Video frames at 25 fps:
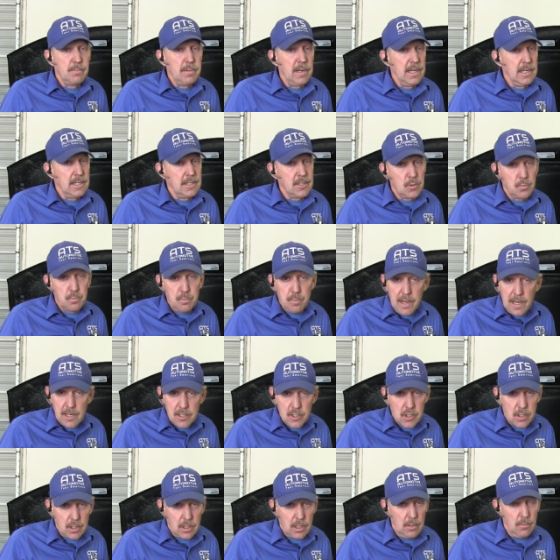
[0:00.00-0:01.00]
but
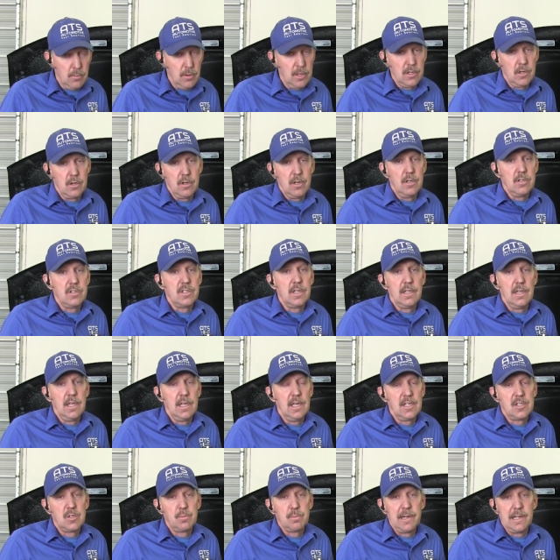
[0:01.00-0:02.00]
especially when you're using the
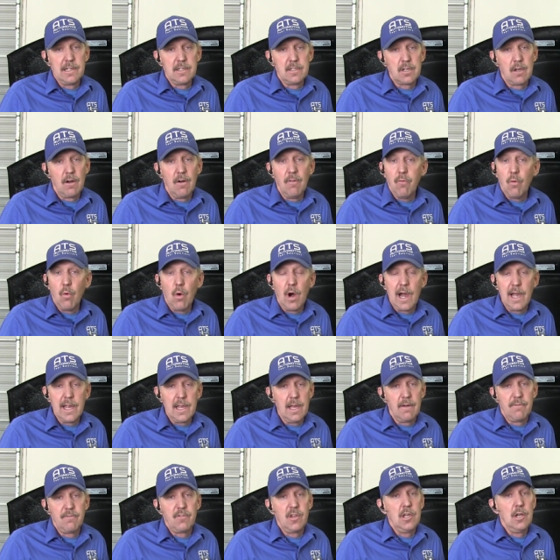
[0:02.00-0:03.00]
expense of
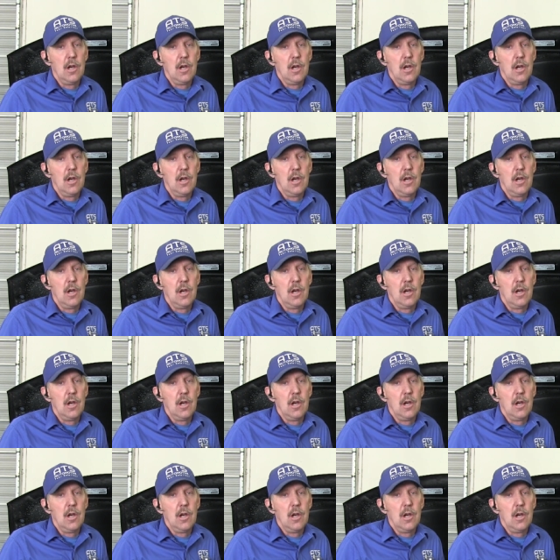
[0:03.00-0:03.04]
YF.